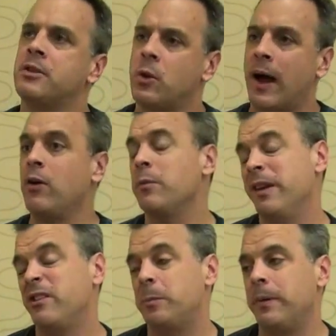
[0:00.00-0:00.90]
alchemy
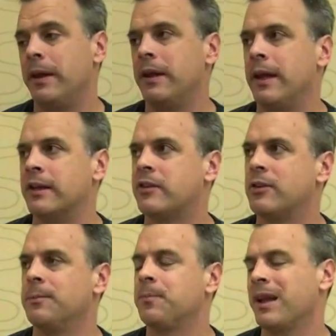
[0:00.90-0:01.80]
has been, it's
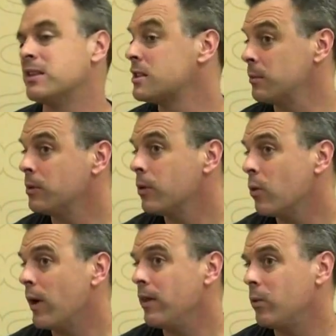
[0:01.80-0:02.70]
similar to the
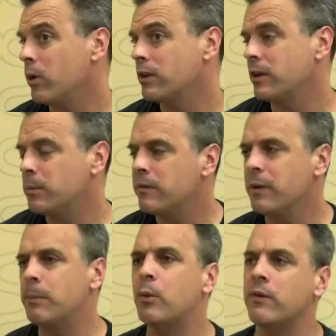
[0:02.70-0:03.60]
way that worked in
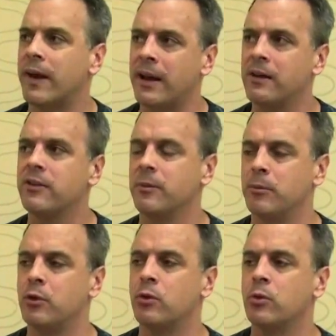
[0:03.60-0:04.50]
Oblivion, but we've added some
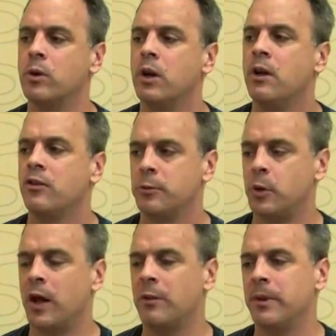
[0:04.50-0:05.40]
new
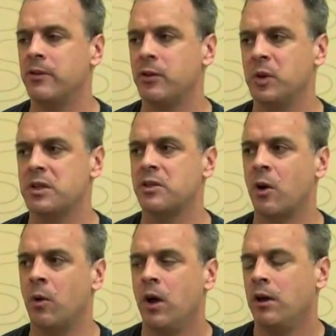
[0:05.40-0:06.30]
elements to it.
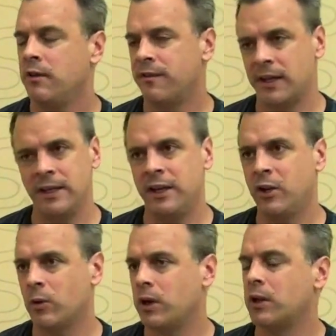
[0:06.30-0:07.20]
So you find an
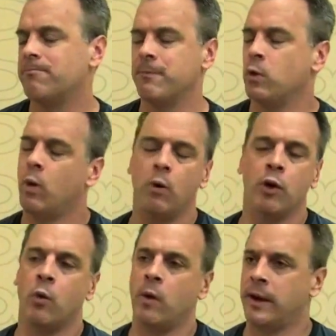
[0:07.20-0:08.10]
ingredient, you won't
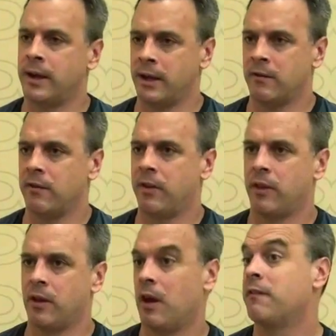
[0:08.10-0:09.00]
know what any of
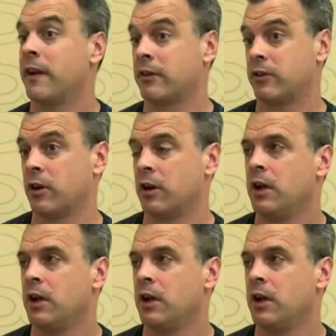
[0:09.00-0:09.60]
the effects are.